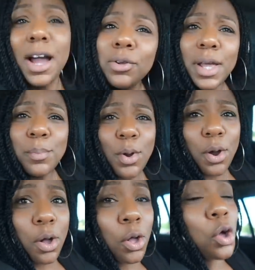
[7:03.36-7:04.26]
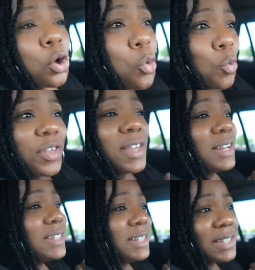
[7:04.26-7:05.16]
outlet mall with an
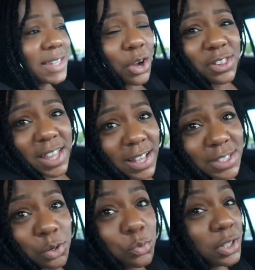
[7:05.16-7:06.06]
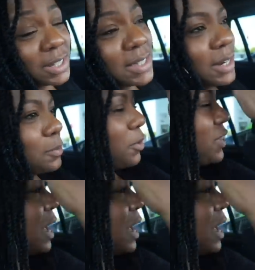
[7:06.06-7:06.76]
Adidas outlet, so I'm really excited about